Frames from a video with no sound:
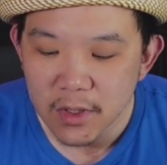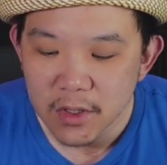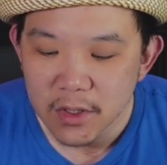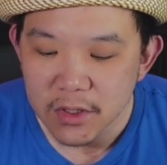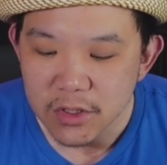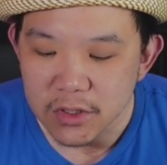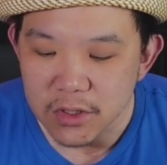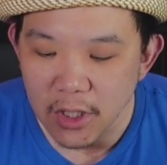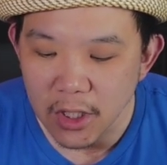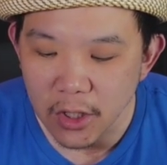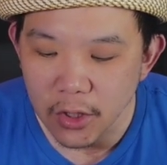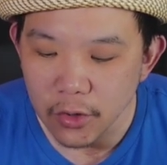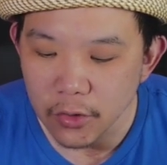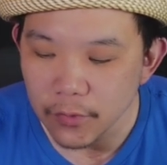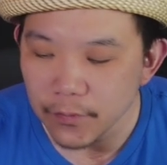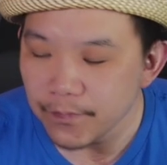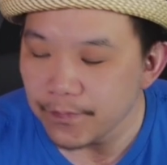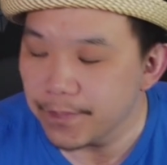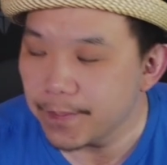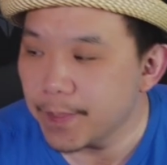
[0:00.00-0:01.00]

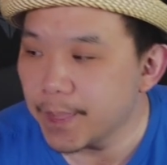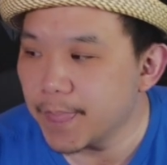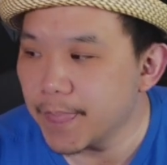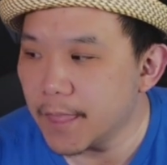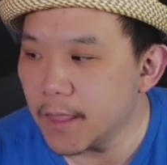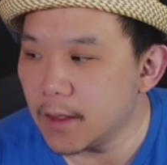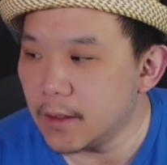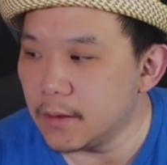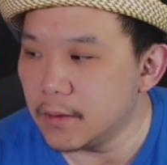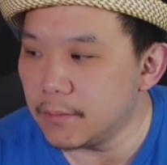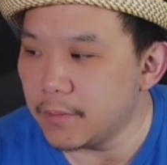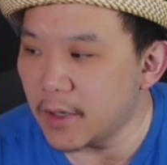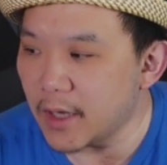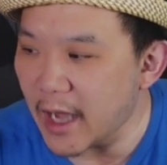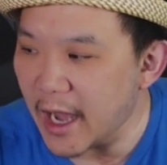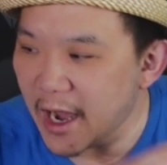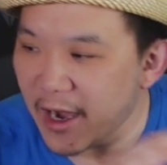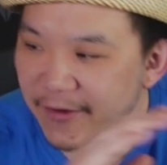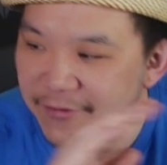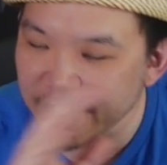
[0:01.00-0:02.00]
So, but
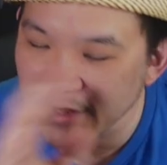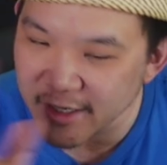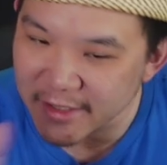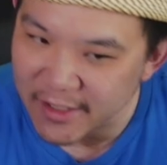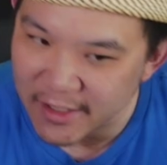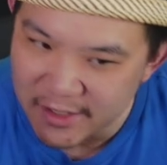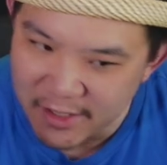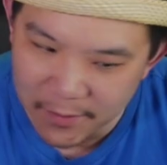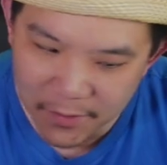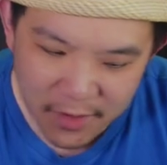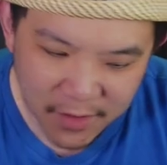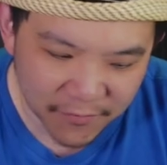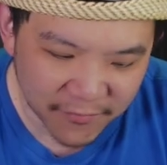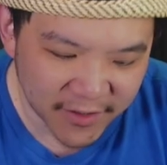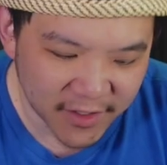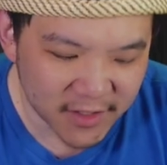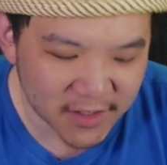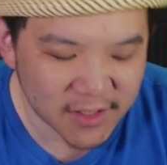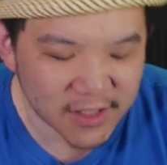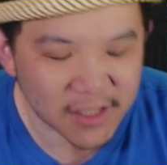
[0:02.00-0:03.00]
after I did some
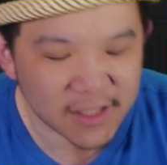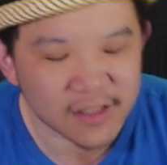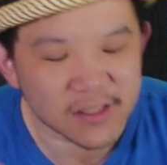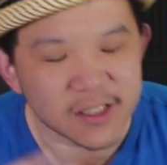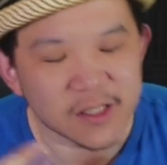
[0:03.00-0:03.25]
convincing,